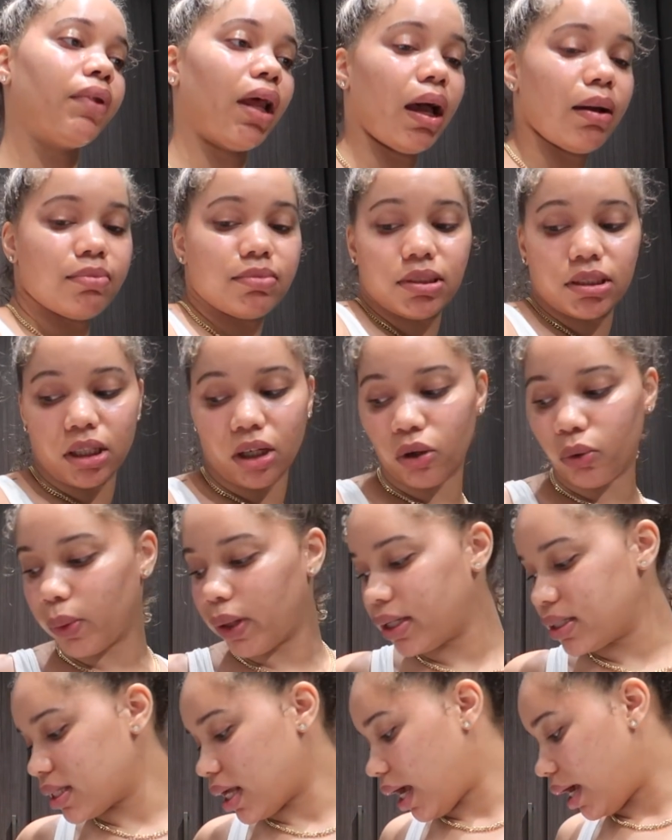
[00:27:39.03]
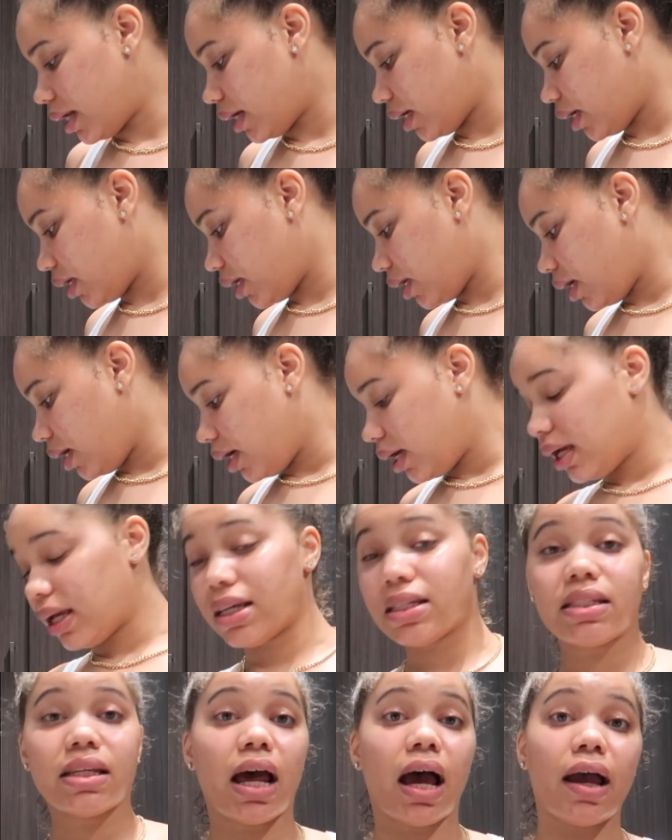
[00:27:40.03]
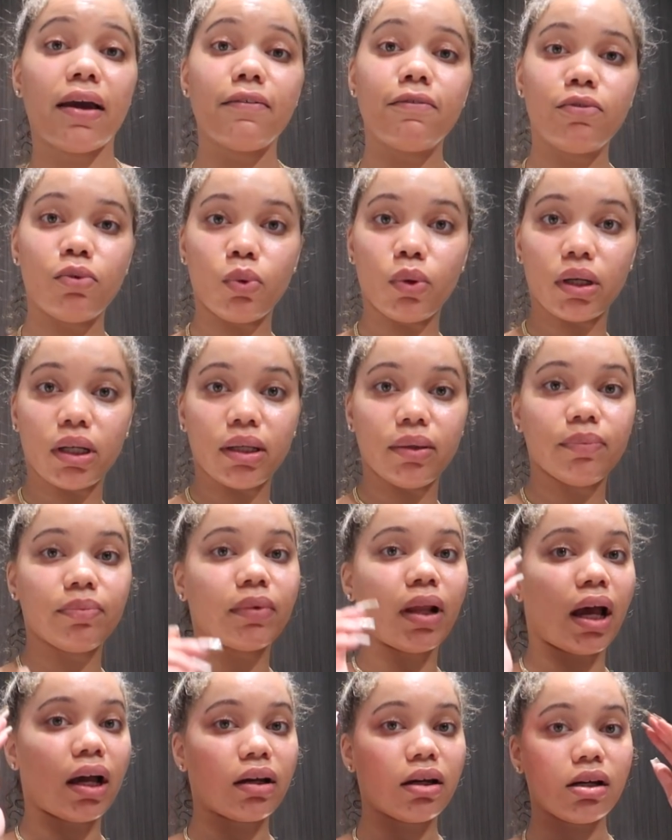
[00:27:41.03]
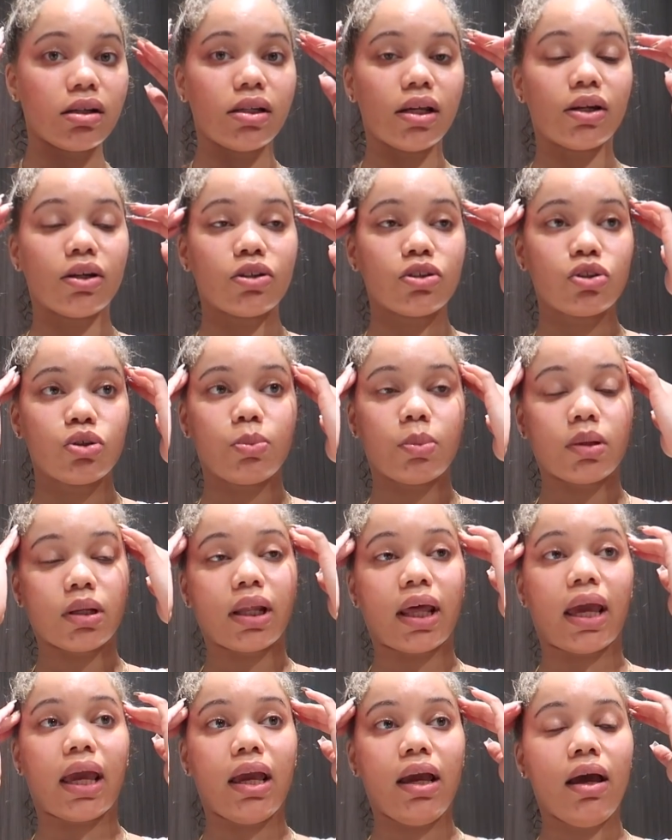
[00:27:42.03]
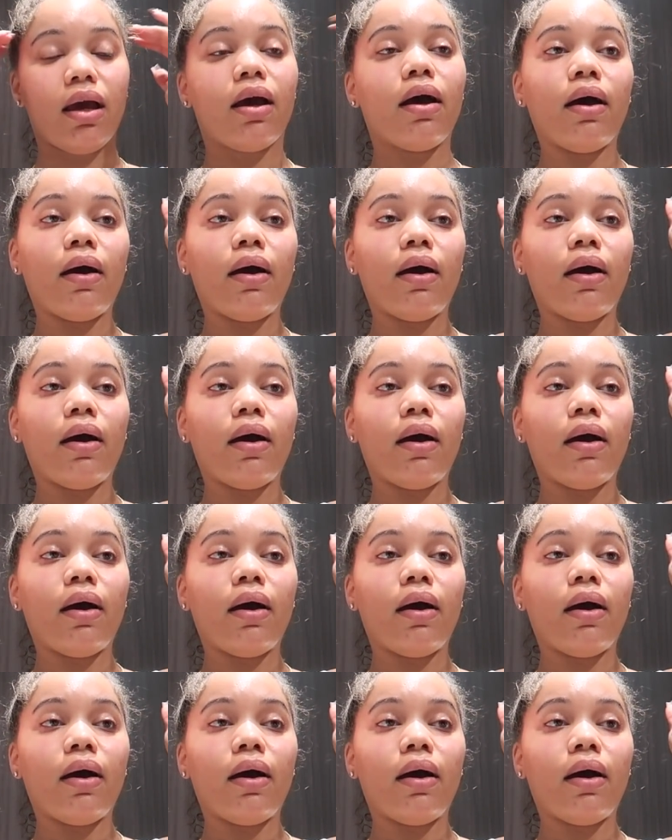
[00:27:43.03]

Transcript: i'm so excited it's 9 40 i cooked dinner super late